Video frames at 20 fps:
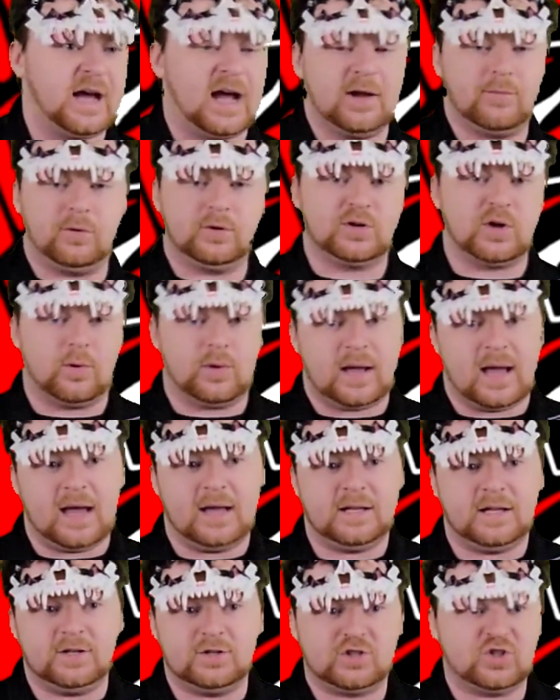I would go
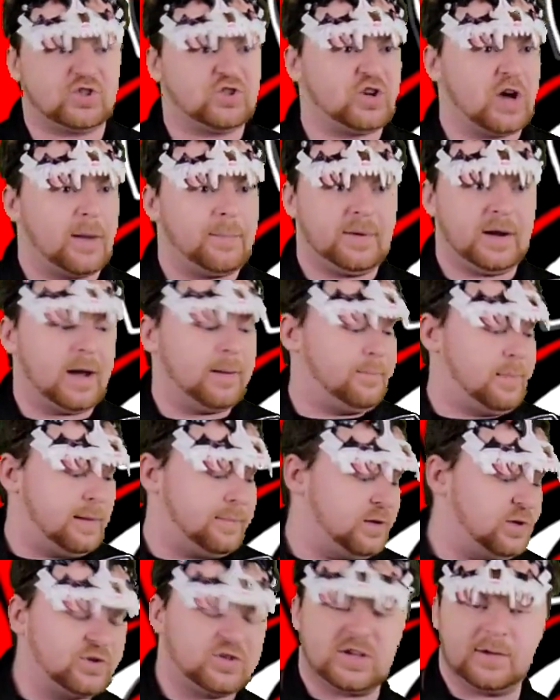ahead and just chop it up,
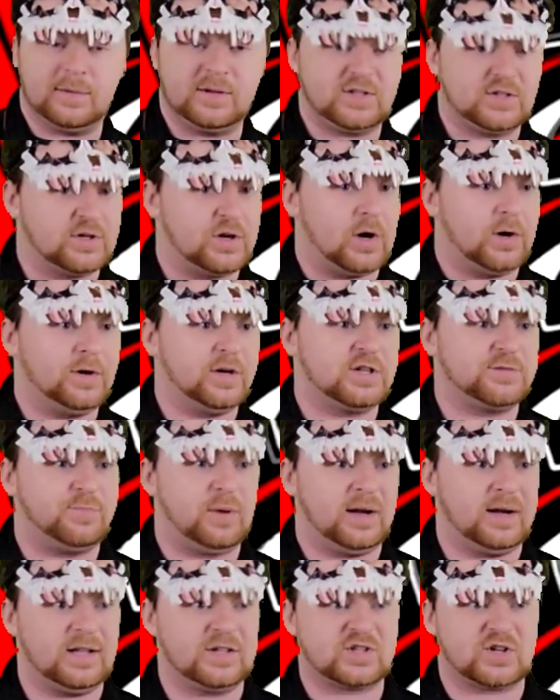maybe use some as a garnish,
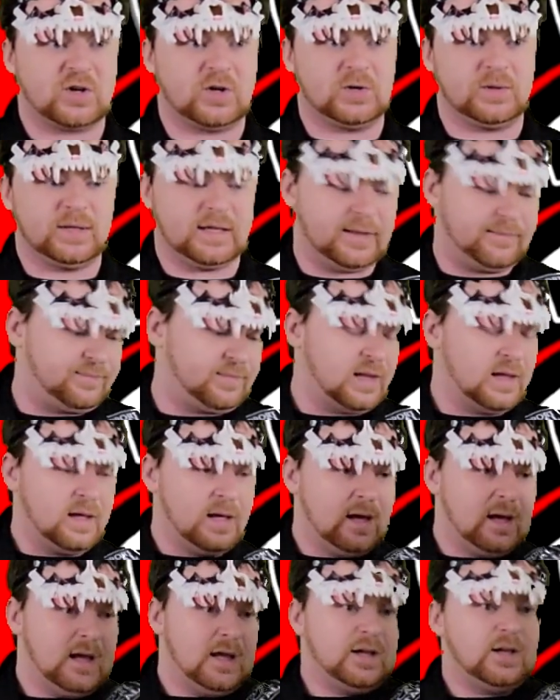but it's currently,
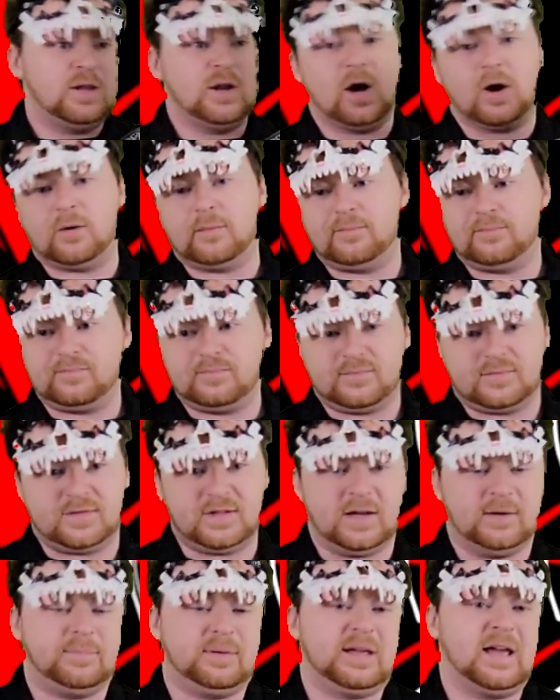you know,
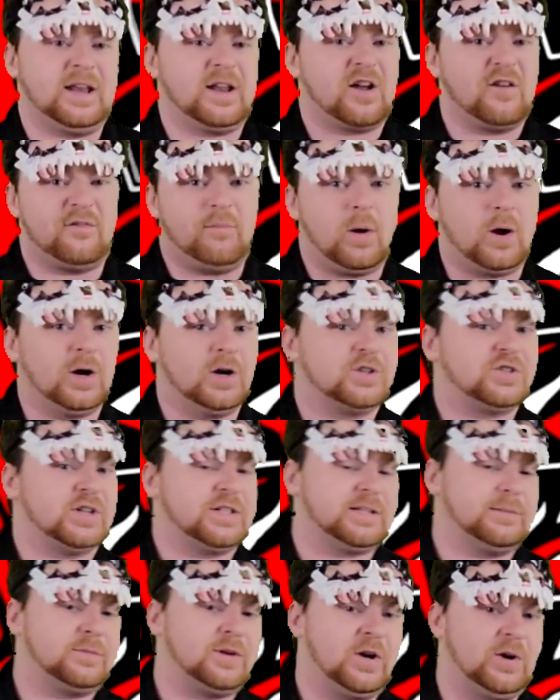the beginning of March
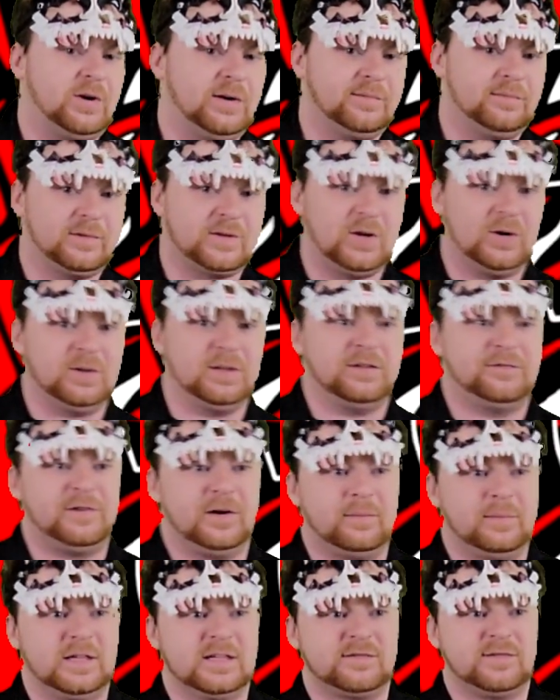as I'm cur currently
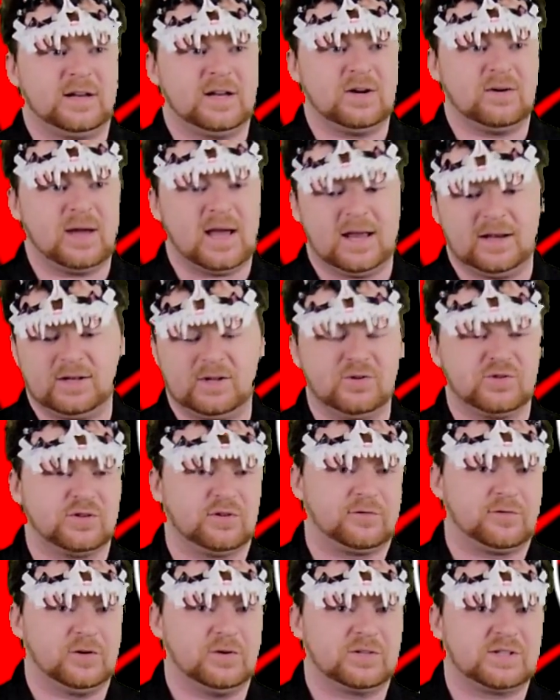filming this video, and
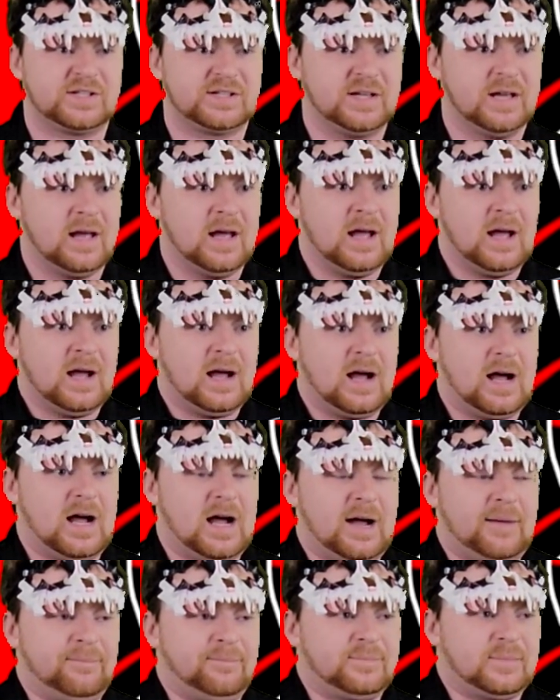yuzu fruits,
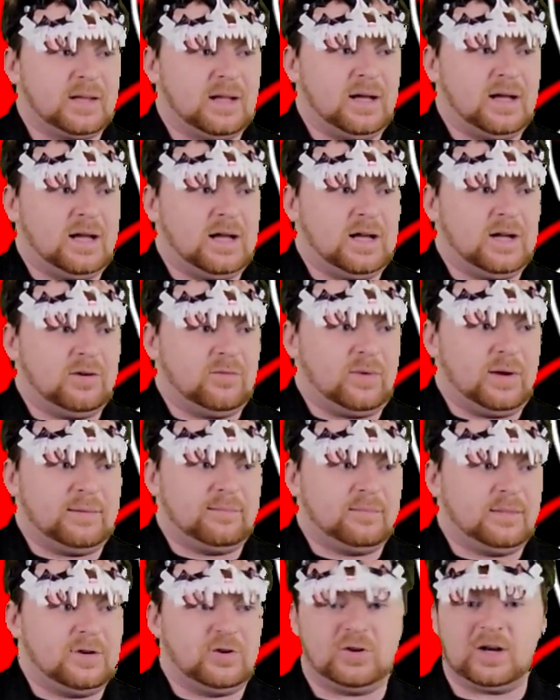um, uh,
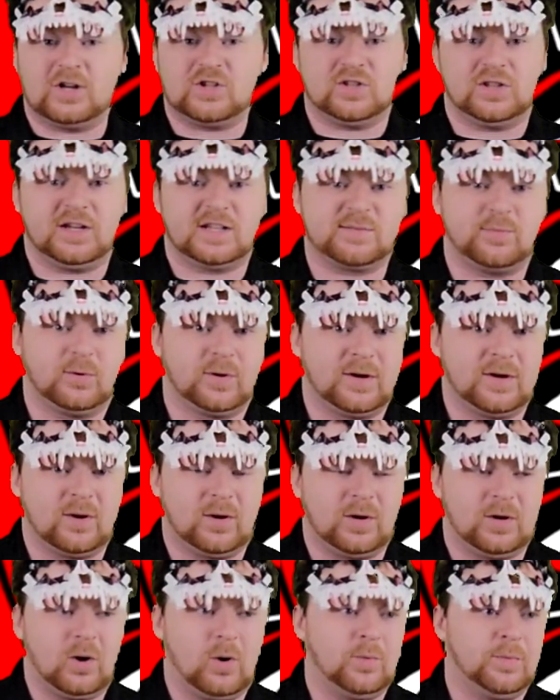when internationally exported,
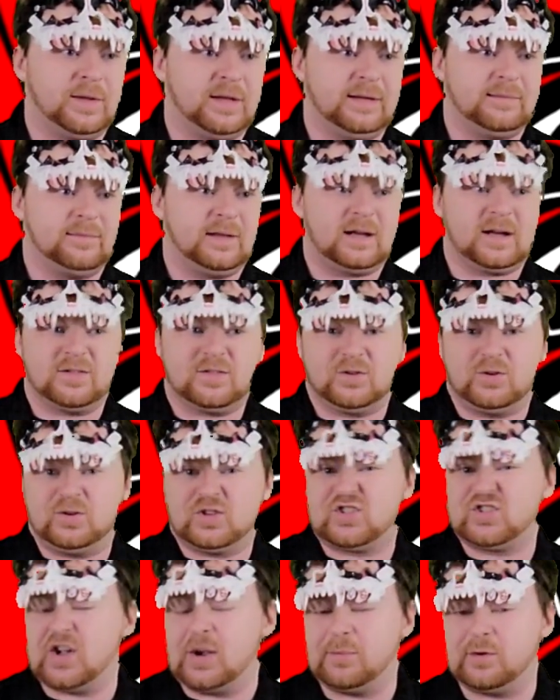are only, like, they're
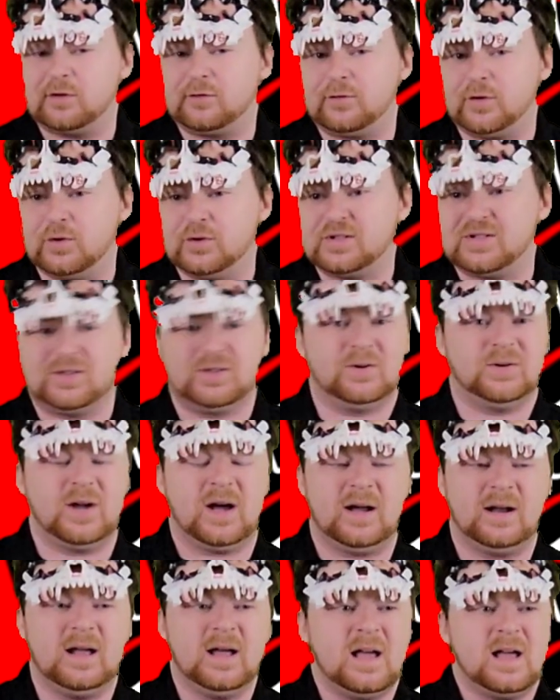summer fruits, and they're
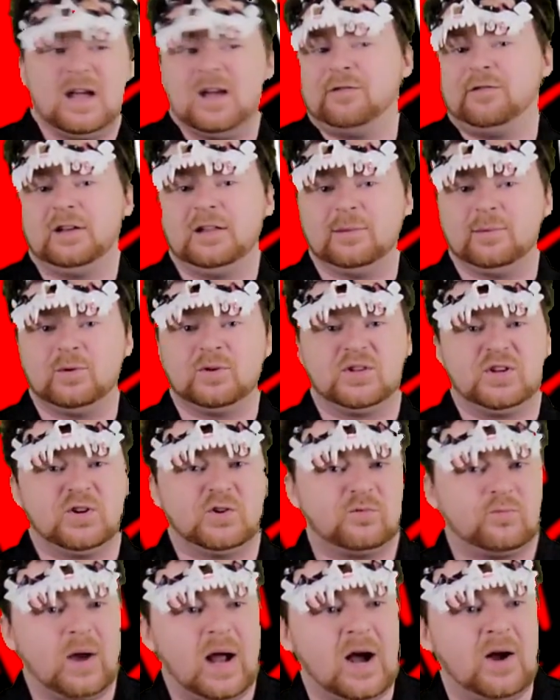not available
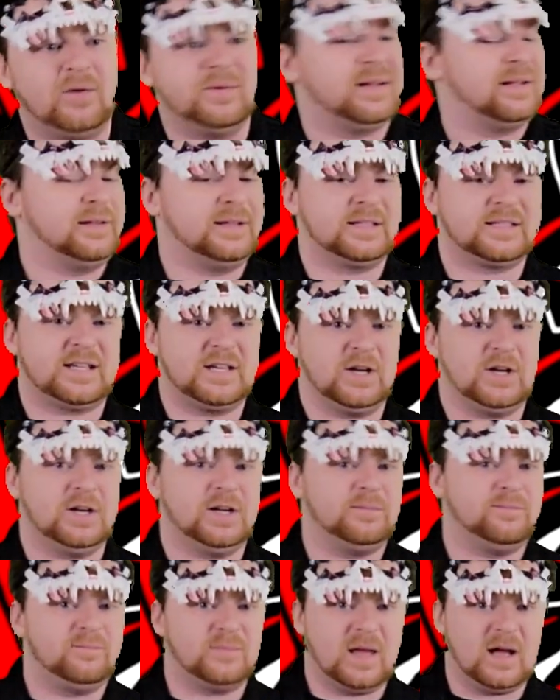year-round, at least
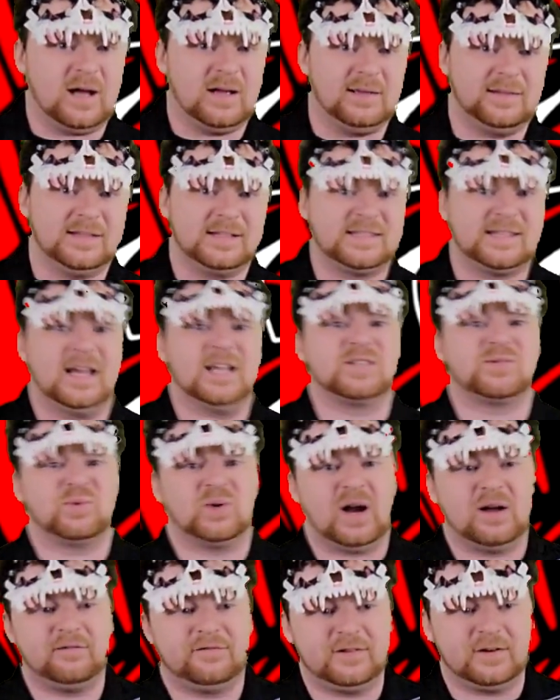here uh, in the States
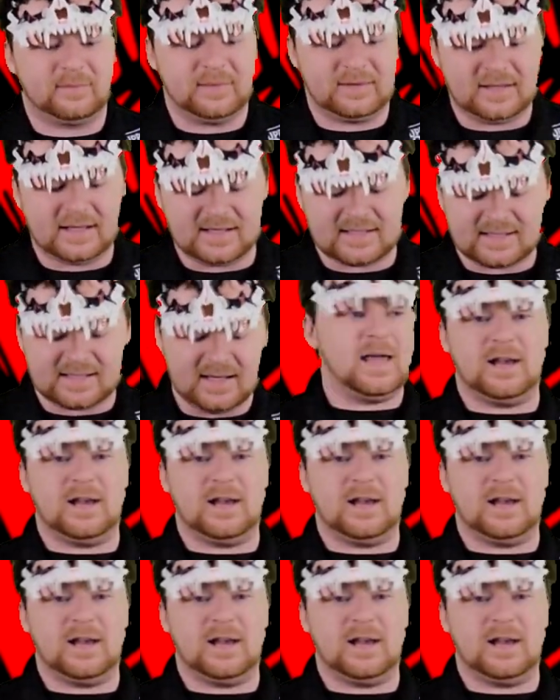where I'm filming this.